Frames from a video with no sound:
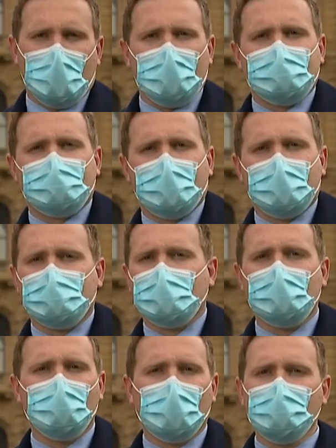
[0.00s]
Guy says
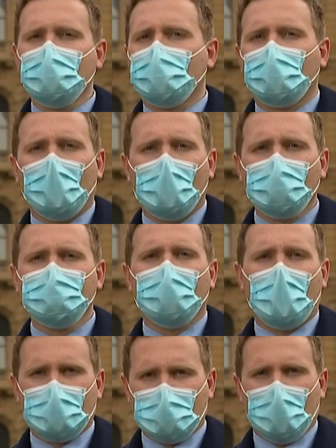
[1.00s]
he wouldn't have rolled
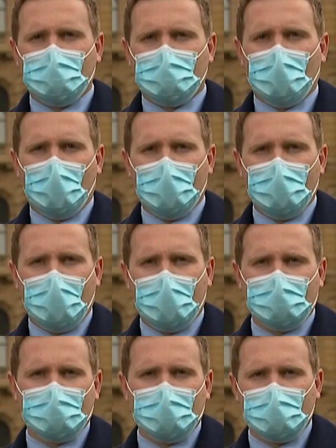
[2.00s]
Michael O'Brien
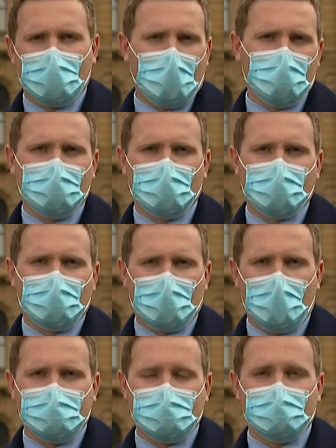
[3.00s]
had the COVID
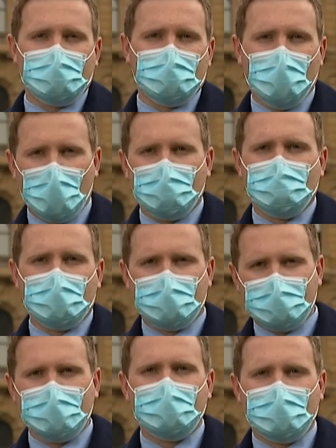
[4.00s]
crisis not
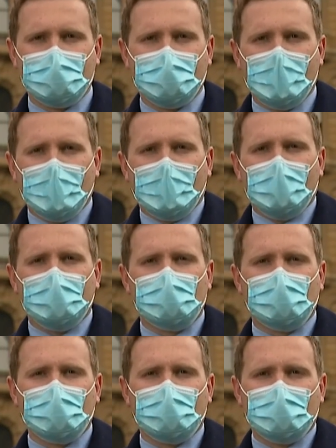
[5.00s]
persisted
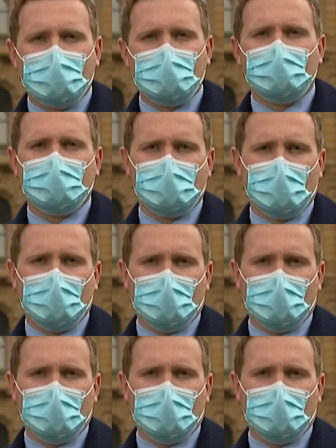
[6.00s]
into this